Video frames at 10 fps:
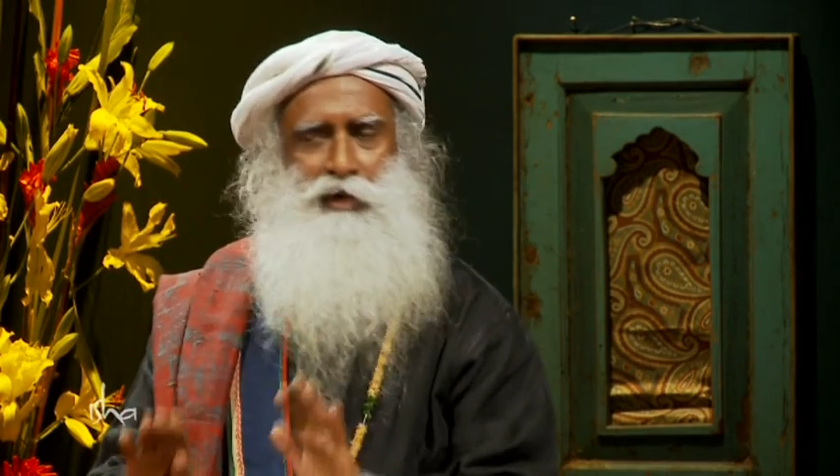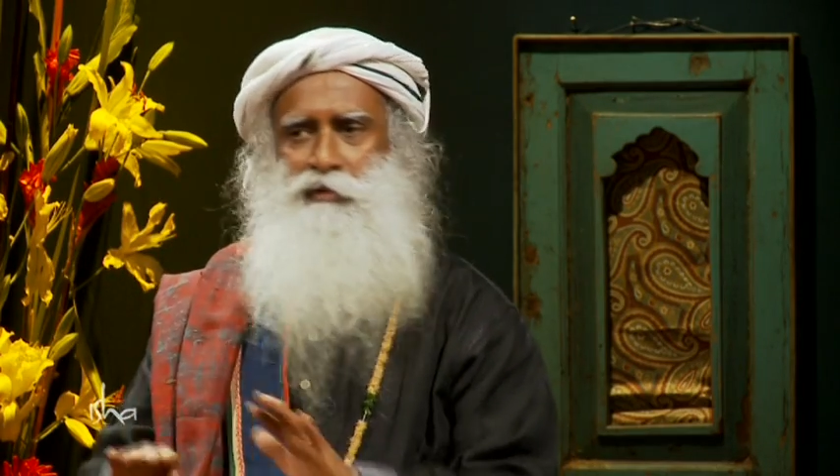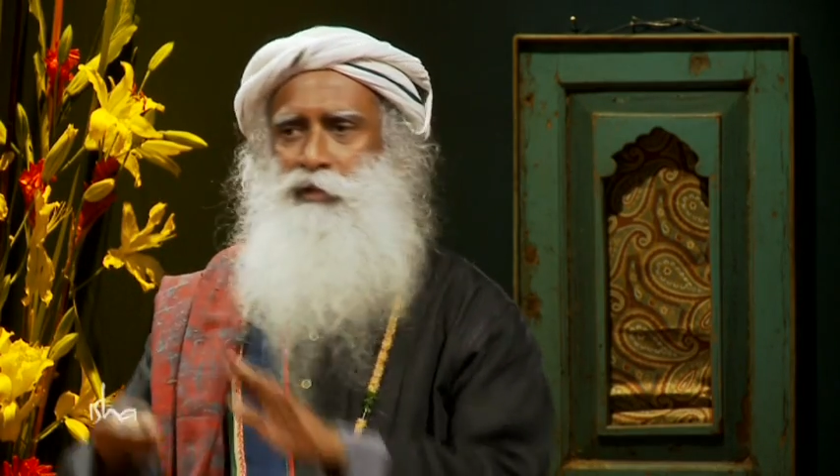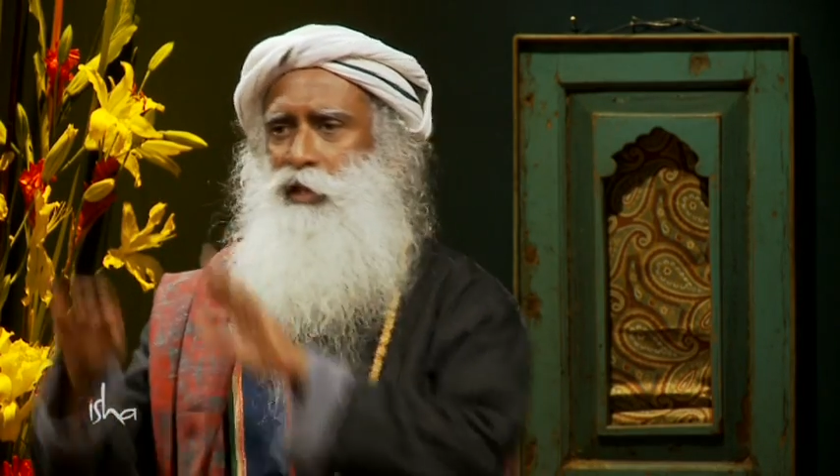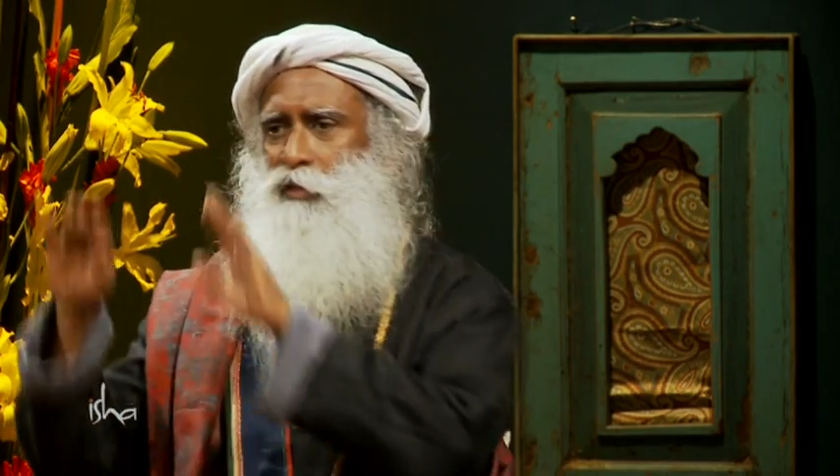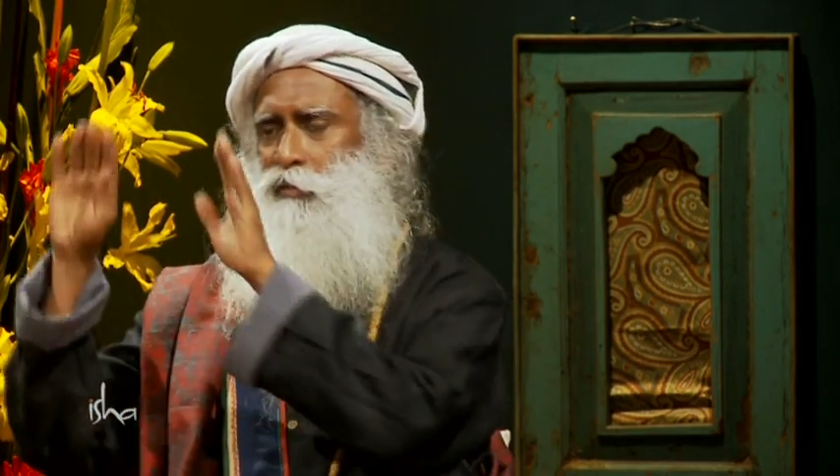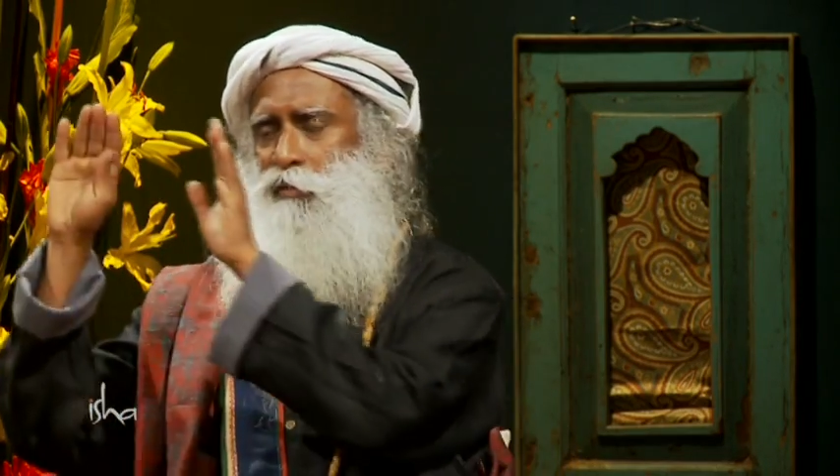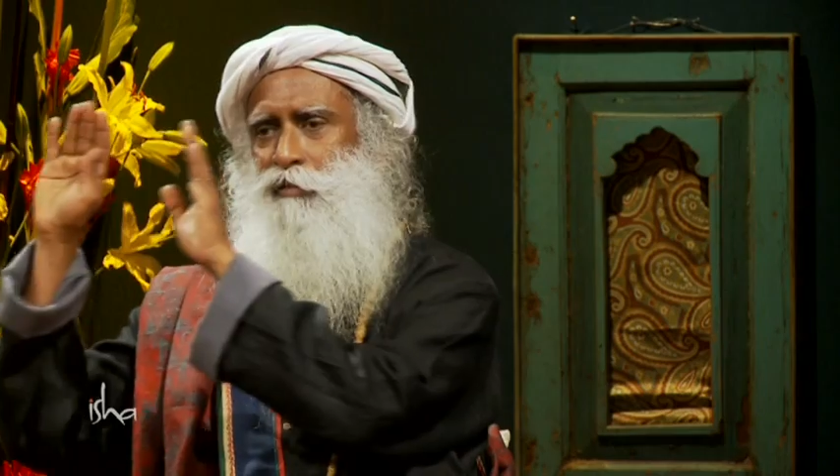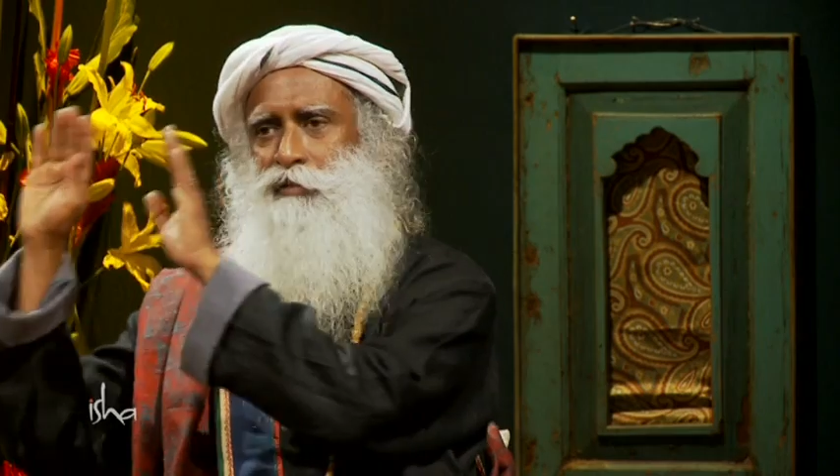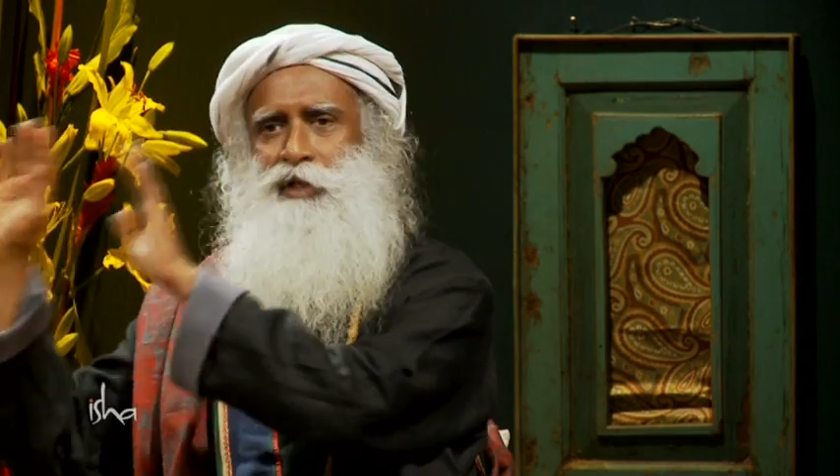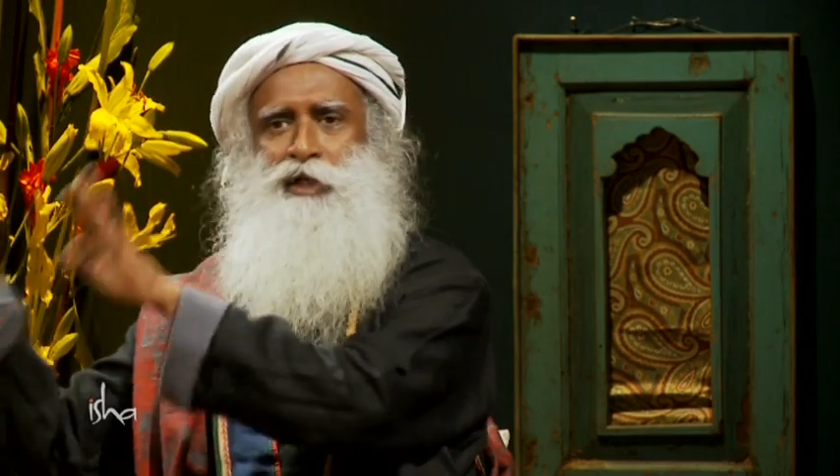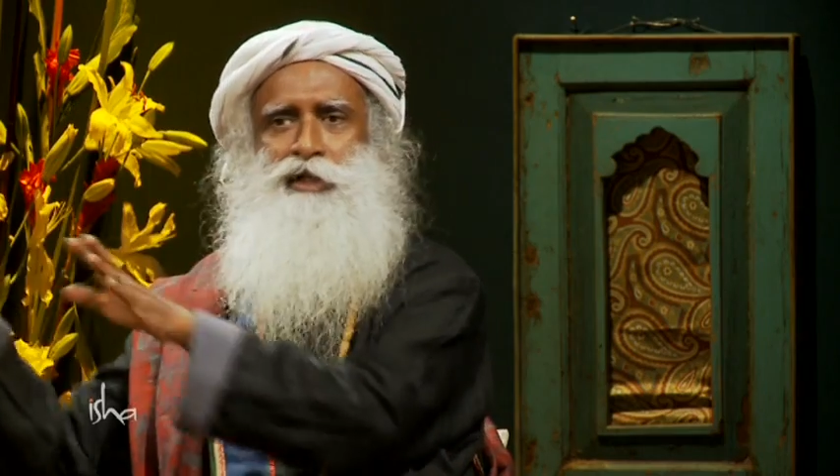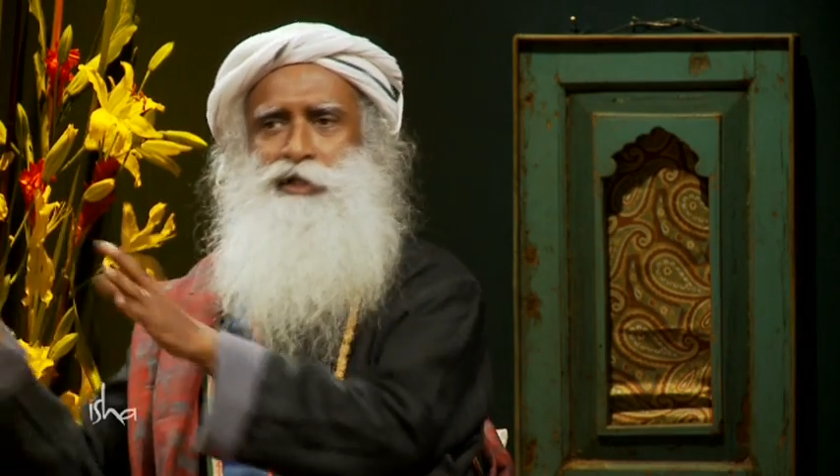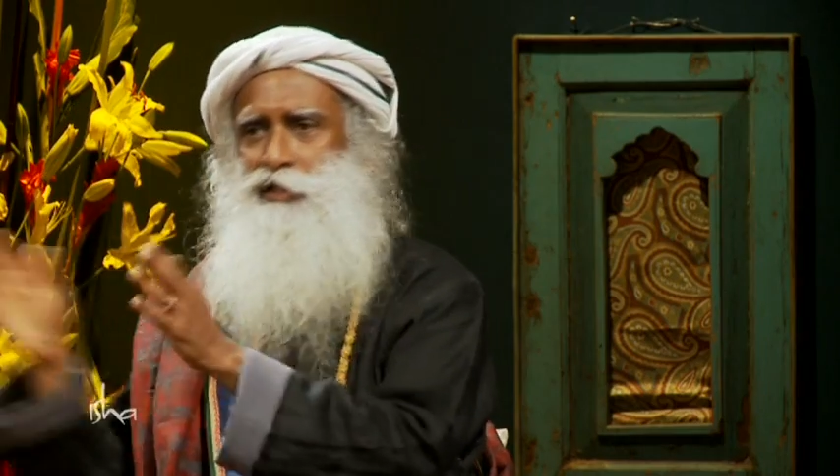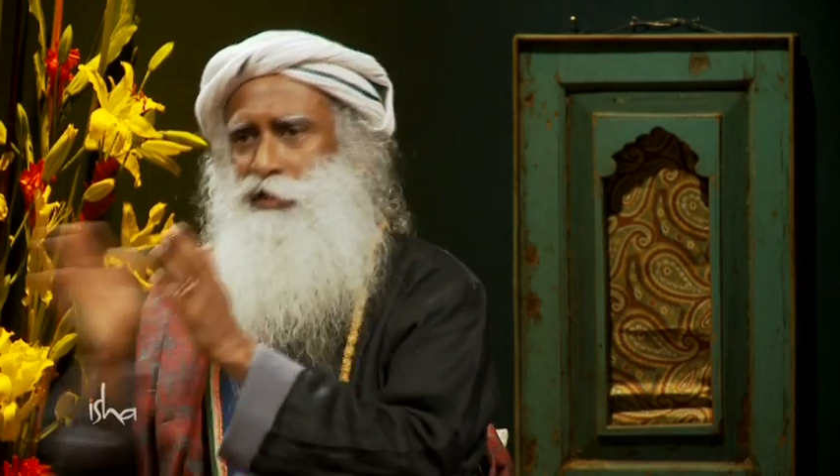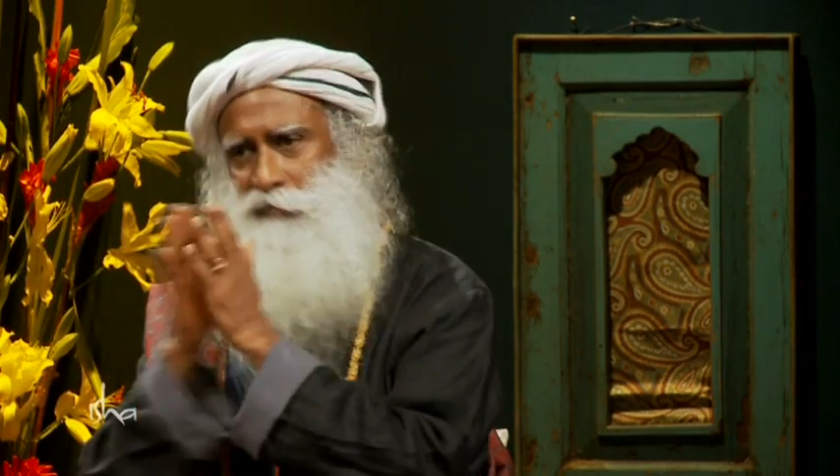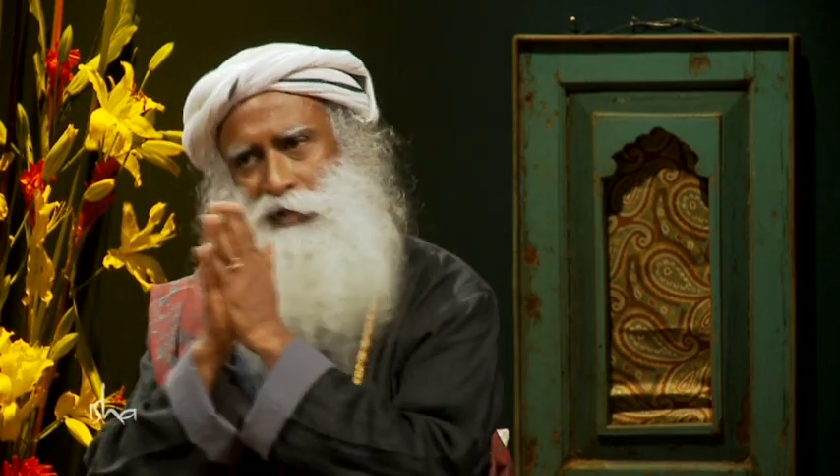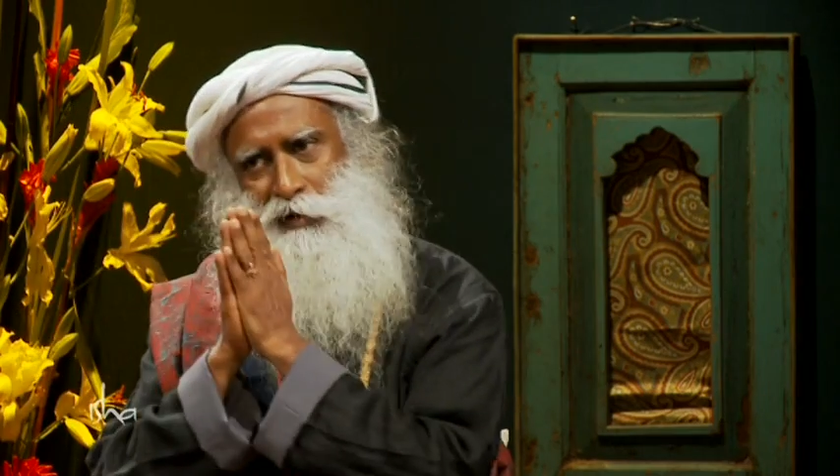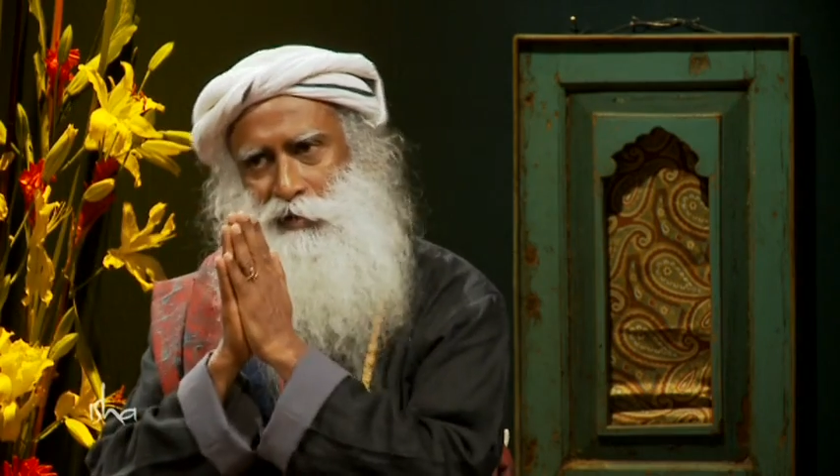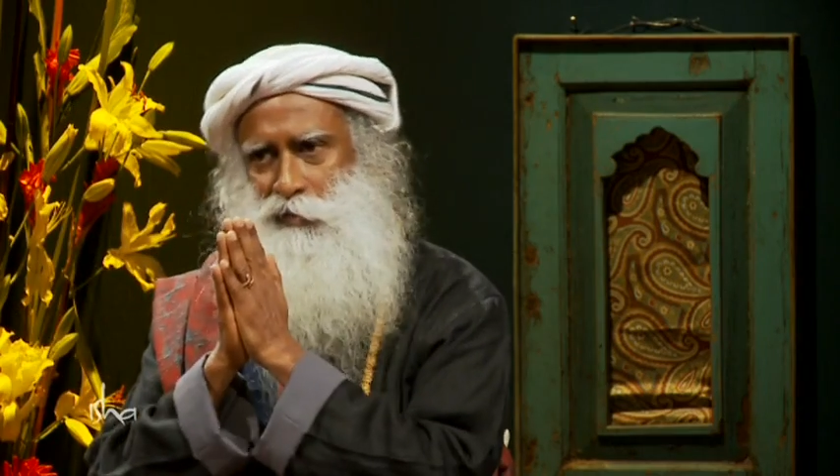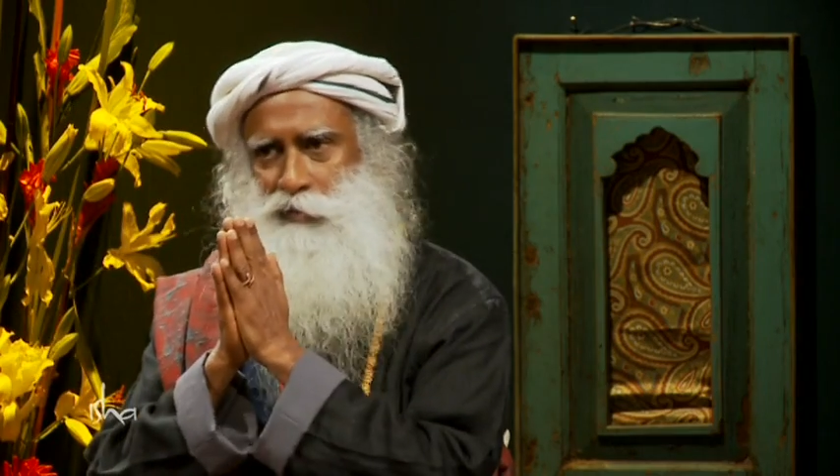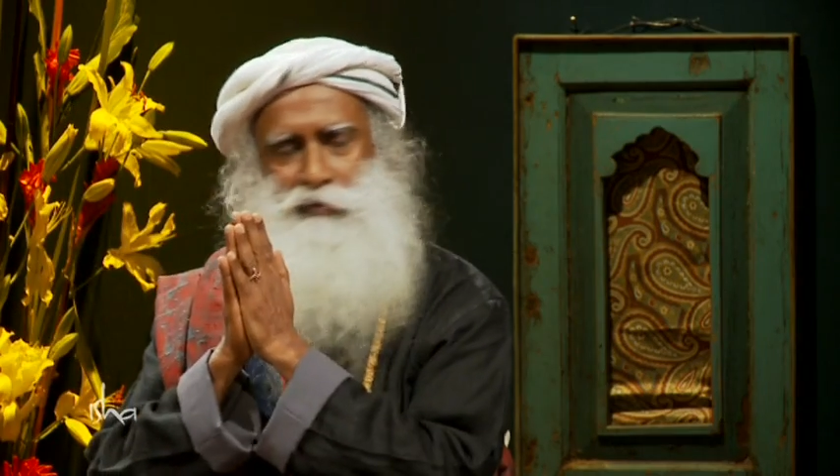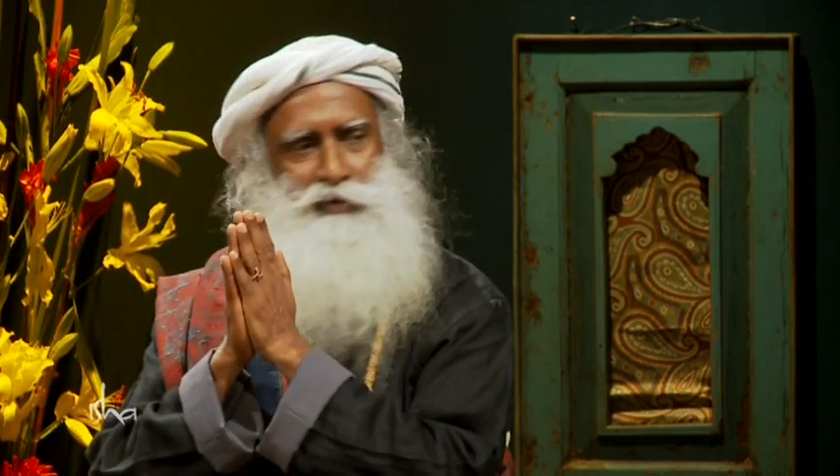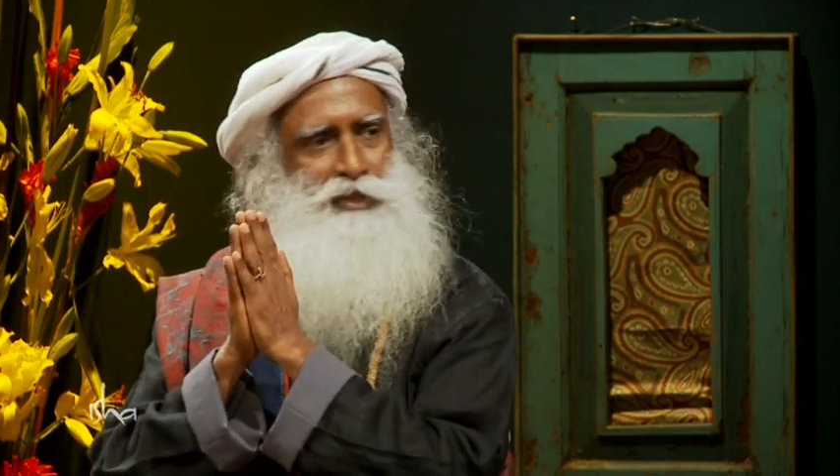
Their own conditions, we all know,